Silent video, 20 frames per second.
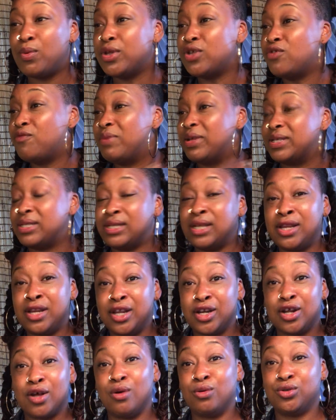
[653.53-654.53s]
When you've been
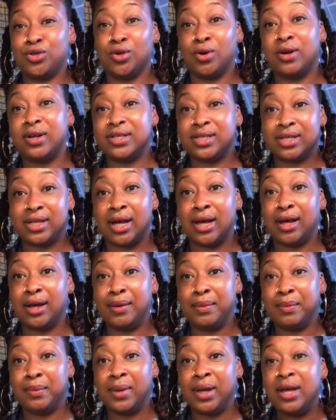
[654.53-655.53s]
sitting in coach all this
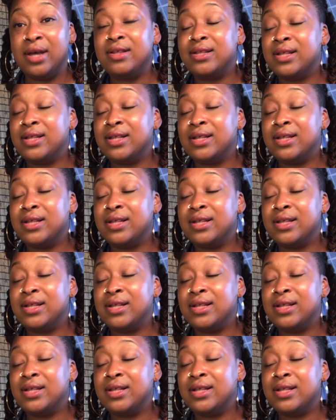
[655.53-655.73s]
time.